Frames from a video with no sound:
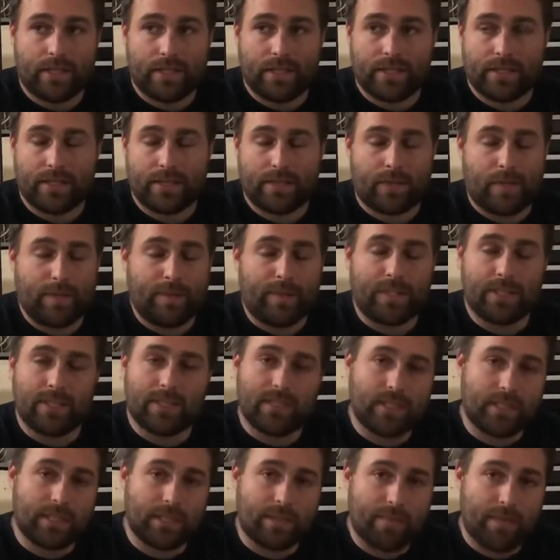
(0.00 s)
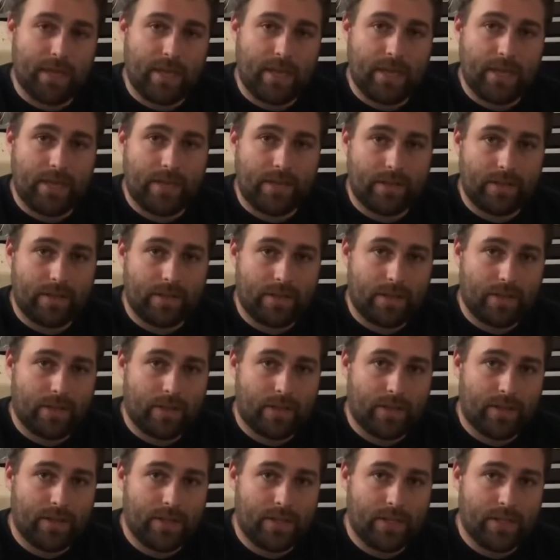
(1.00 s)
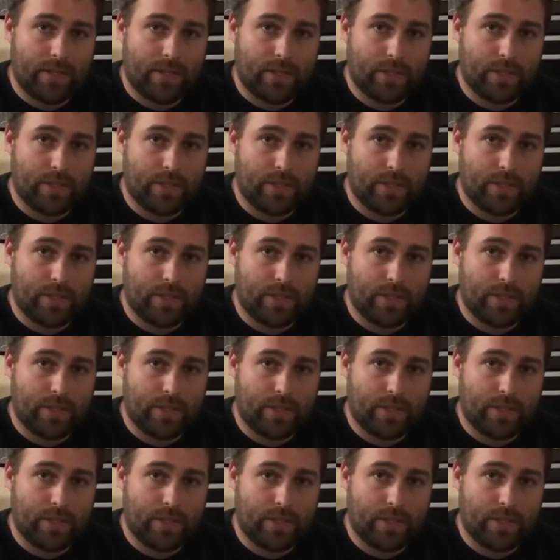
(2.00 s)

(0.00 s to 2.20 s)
so I'm not stuck paying on the